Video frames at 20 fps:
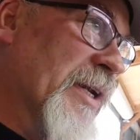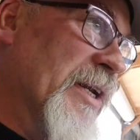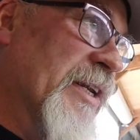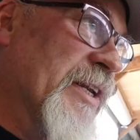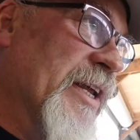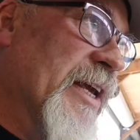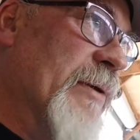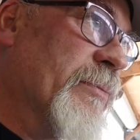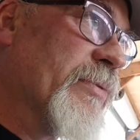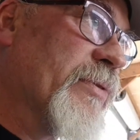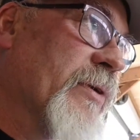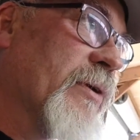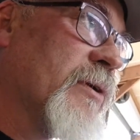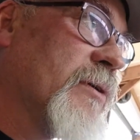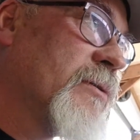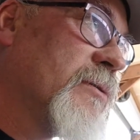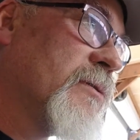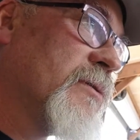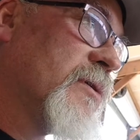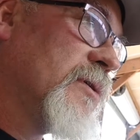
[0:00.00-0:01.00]
of depth
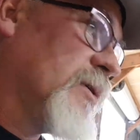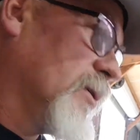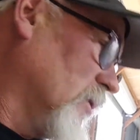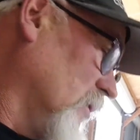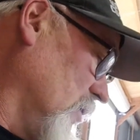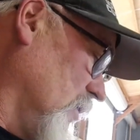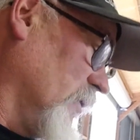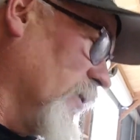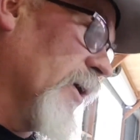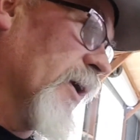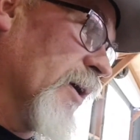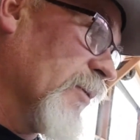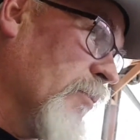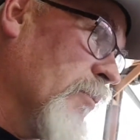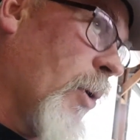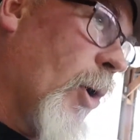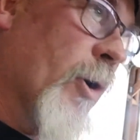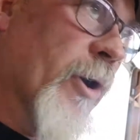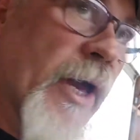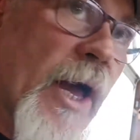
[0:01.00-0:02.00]
that I can
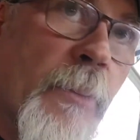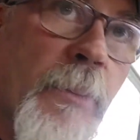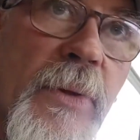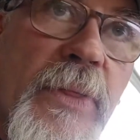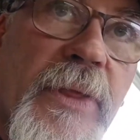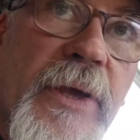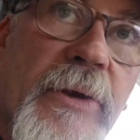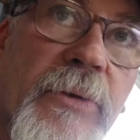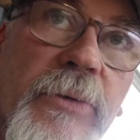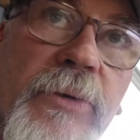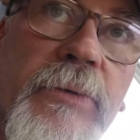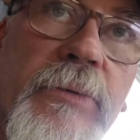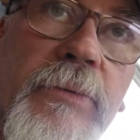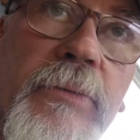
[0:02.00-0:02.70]
poke up in there and